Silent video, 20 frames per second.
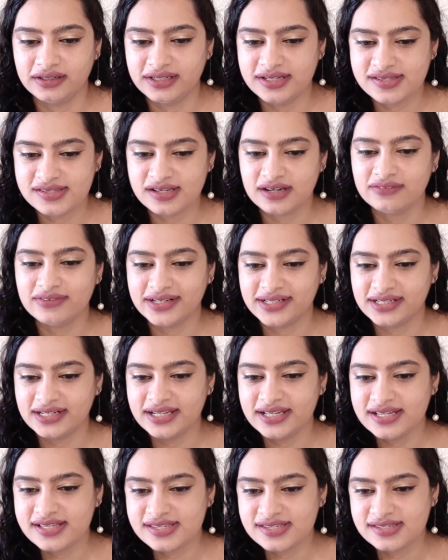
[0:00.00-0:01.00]
deserved at
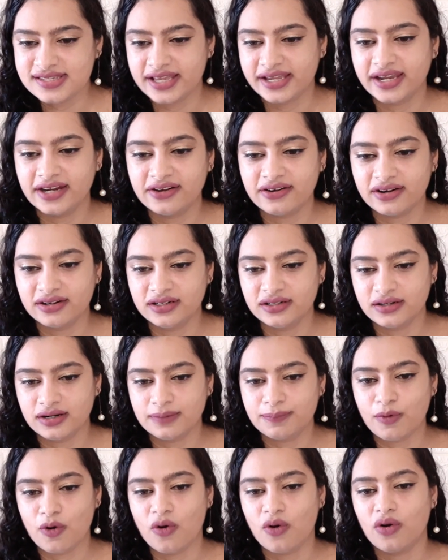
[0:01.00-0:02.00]
least second
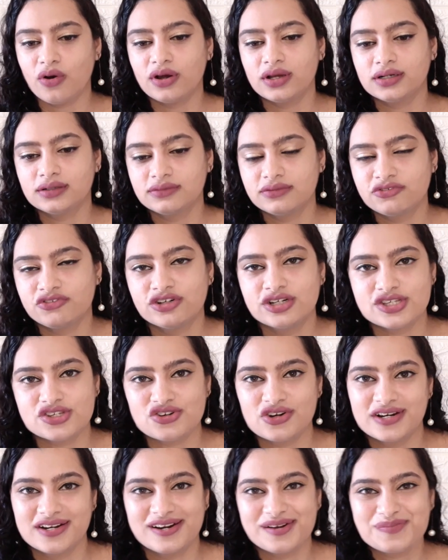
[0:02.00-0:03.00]
runner-up or first
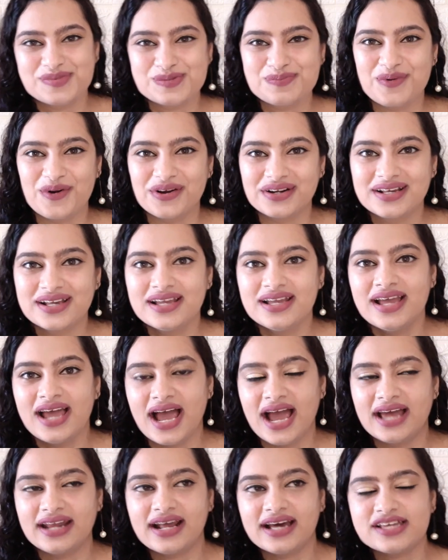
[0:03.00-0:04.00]
runner-up spot.
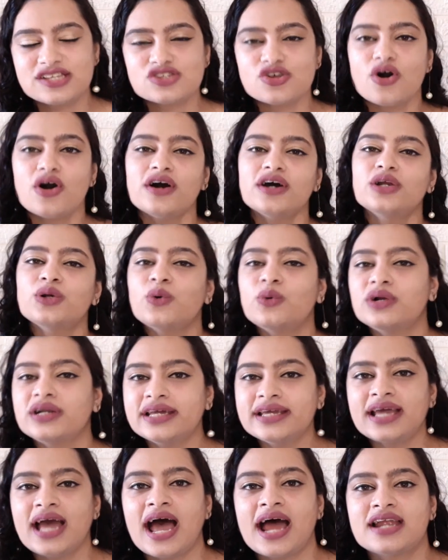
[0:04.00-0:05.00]
And I saw her
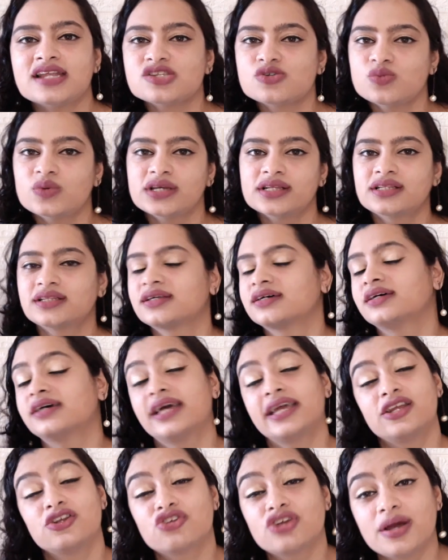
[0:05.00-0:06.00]
holding hands with
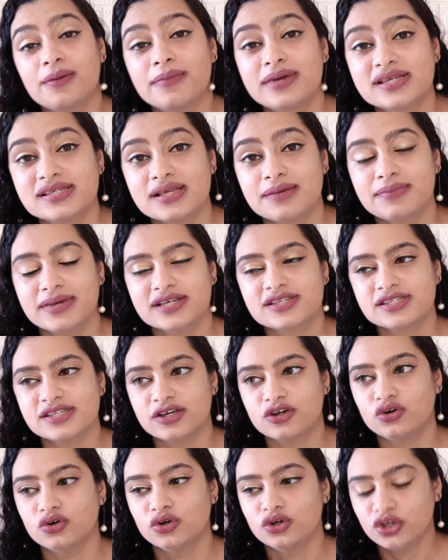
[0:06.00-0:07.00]
Andrea Meza,
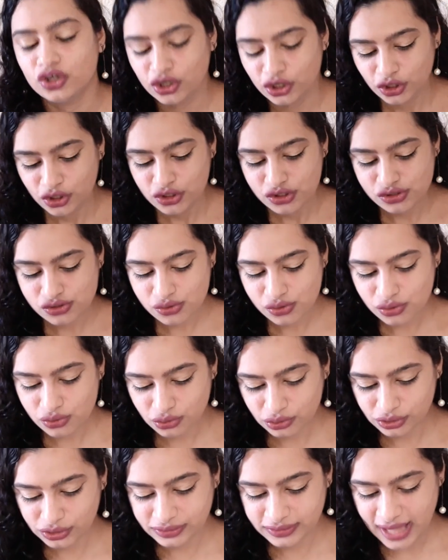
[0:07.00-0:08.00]
Mexico.
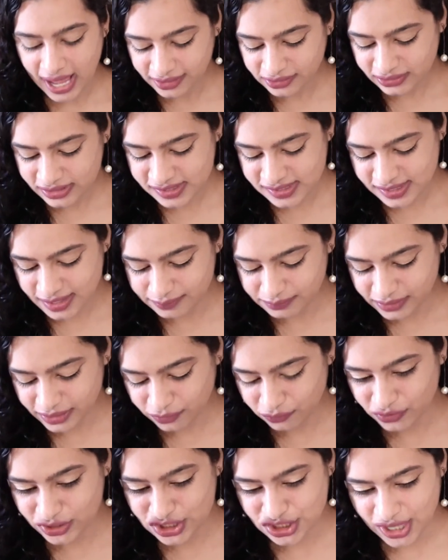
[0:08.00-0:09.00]
So that is
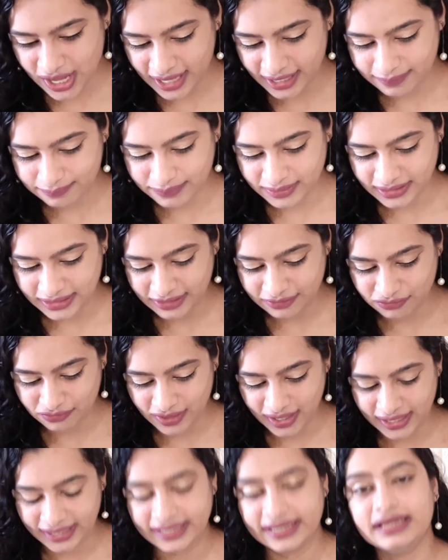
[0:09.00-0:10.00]
something which I believe
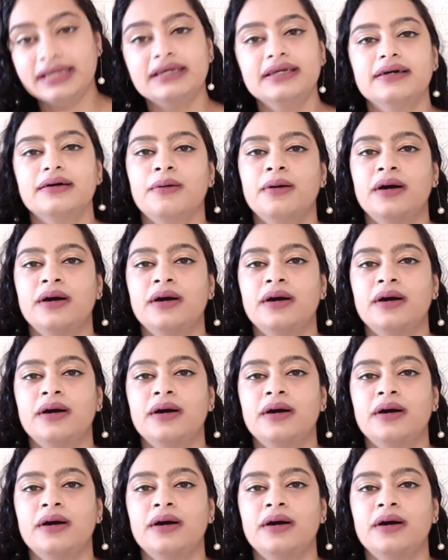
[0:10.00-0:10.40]
by